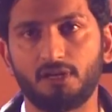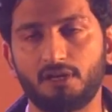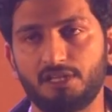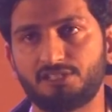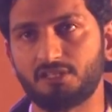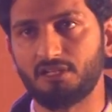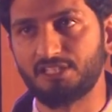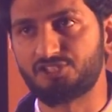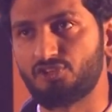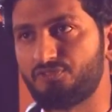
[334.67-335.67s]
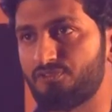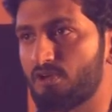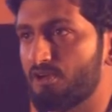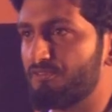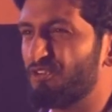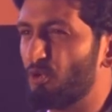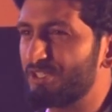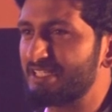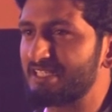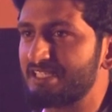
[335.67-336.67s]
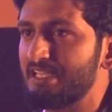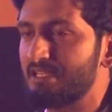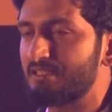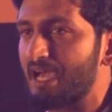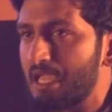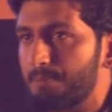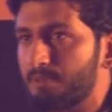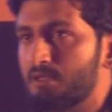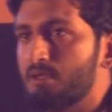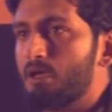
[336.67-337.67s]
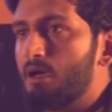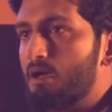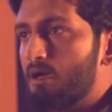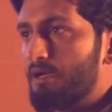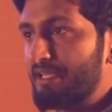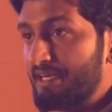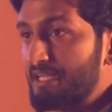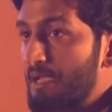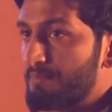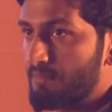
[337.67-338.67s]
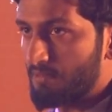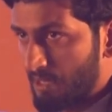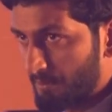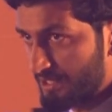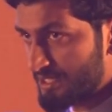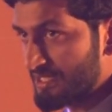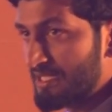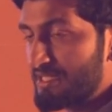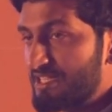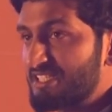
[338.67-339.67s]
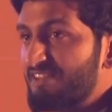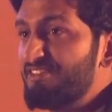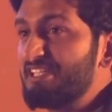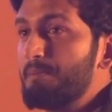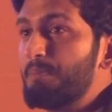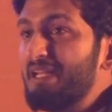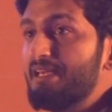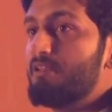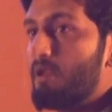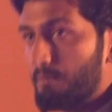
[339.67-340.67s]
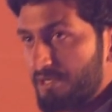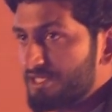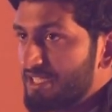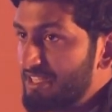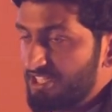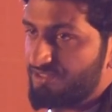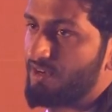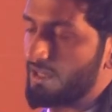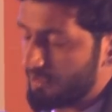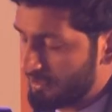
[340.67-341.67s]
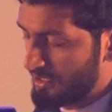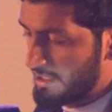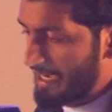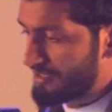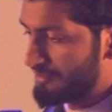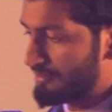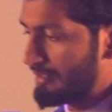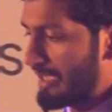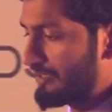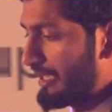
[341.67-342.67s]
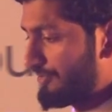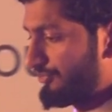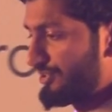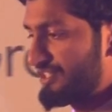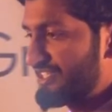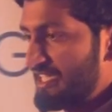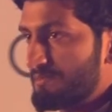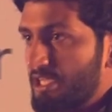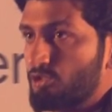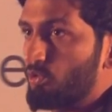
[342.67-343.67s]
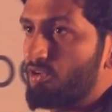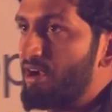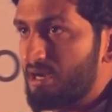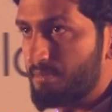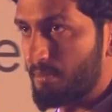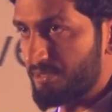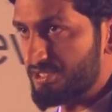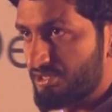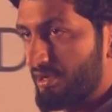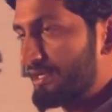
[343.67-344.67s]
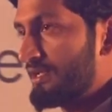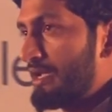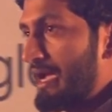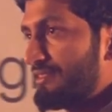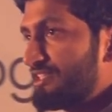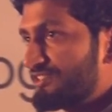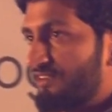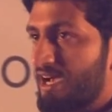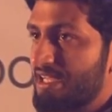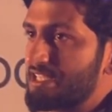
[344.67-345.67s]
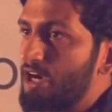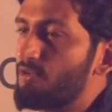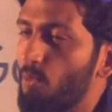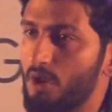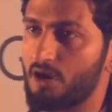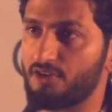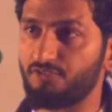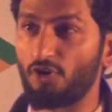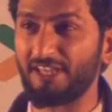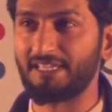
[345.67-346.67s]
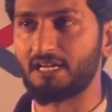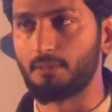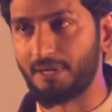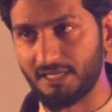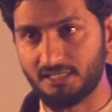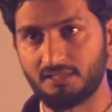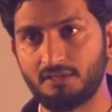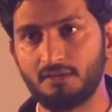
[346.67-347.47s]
It's a list of float 16 type data type numbers. There are 70 billion numbers in this file. And at first, it seems like total random numbers, right? And this file is around 140 gigabytes.